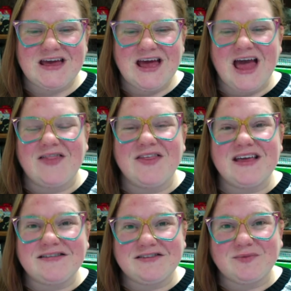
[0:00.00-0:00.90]
And
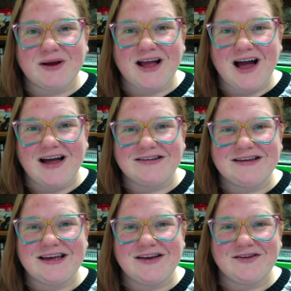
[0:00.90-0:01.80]
this is what God
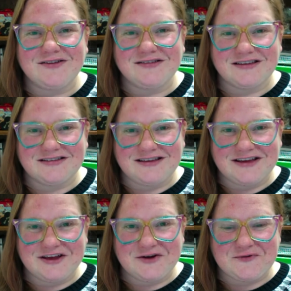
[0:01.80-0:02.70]
tells
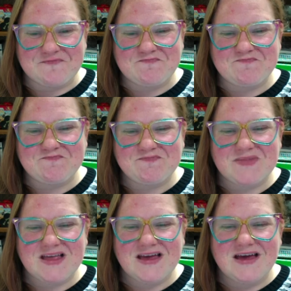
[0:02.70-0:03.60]
Ezekiel.
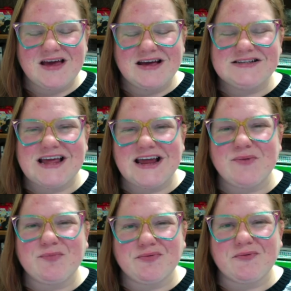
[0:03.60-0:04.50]
Take a
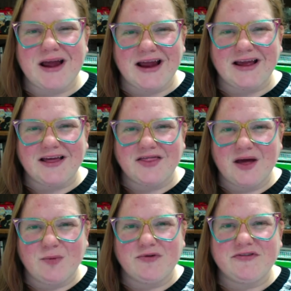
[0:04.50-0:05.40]
brick
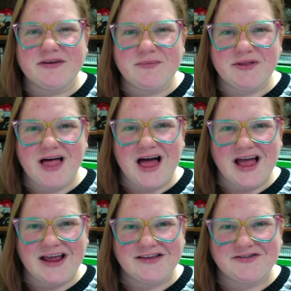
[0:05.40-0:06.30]
that will
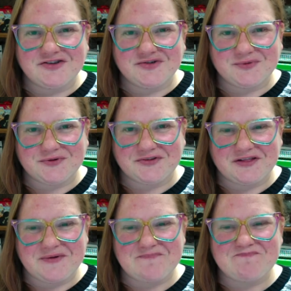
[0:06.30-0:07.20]
symbolize
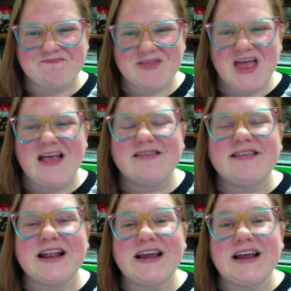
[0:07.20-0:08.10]
Jerusalem.
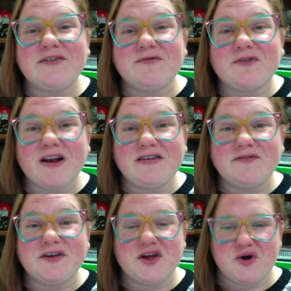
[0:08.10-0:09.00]
Set it in front of
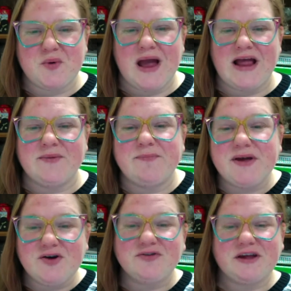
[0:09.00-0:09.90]
you and
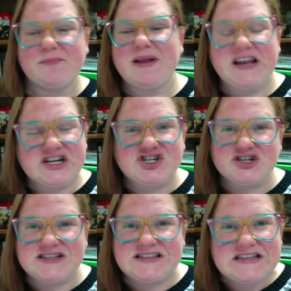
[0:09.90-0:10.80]
build a miniature
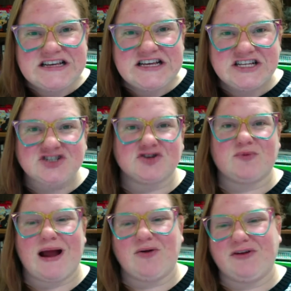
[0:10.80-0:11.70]
siege
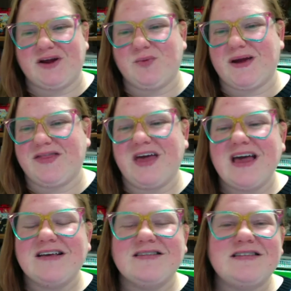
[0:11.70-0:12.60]
around it with
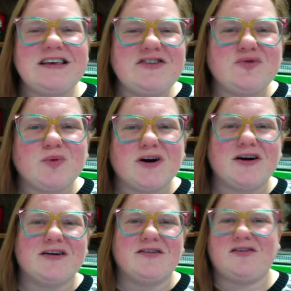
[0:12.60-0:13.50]
siege
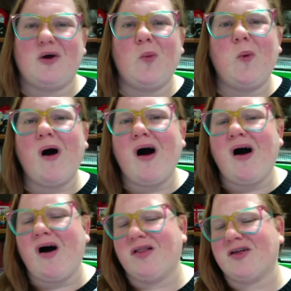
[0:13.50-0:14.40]
works, a
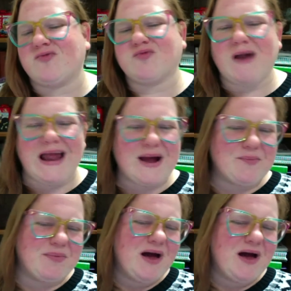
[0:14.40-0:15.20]
wall, a ramp,